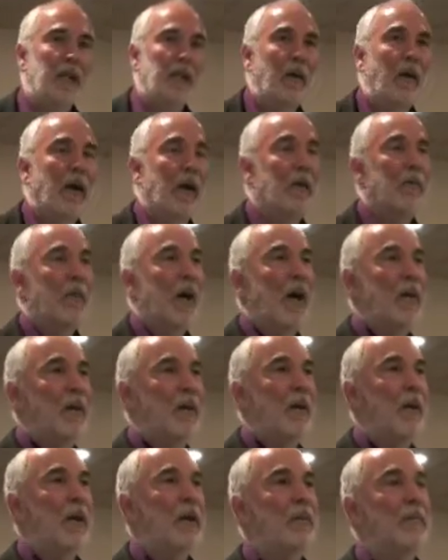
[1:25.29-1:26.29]
talk about
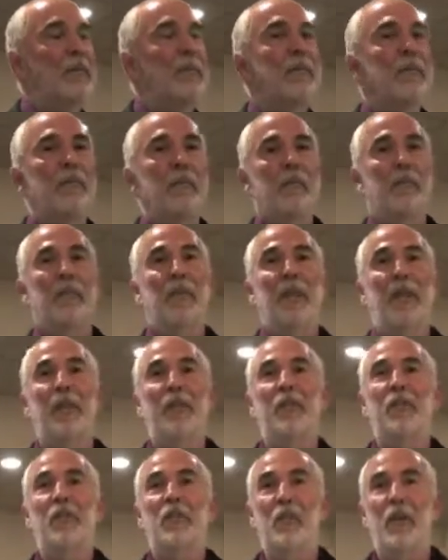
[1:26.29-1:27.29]
our
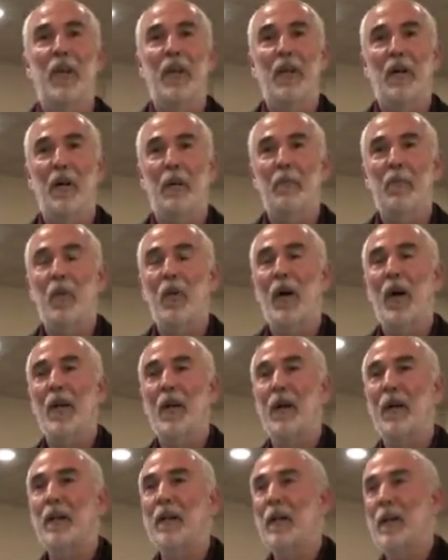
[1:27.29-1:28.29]
industry and our
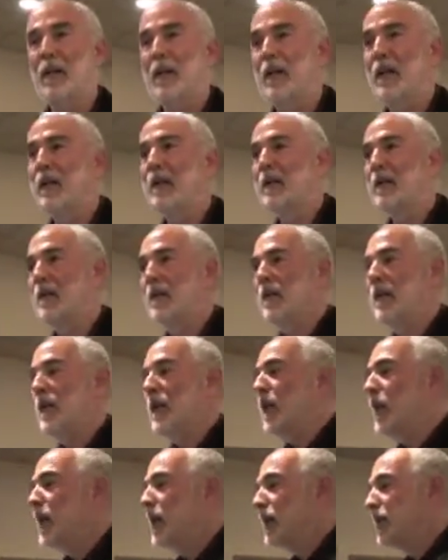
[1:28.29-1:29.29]
product here.
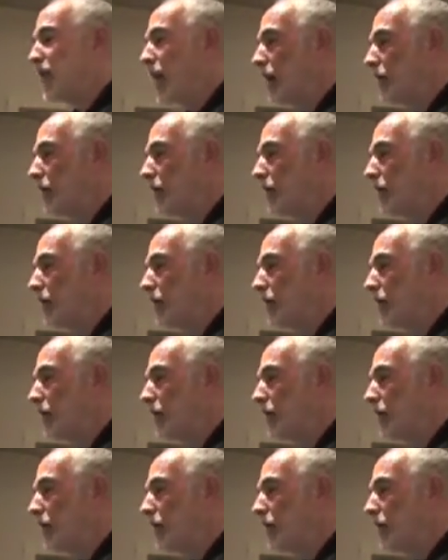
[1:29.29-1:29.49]
Because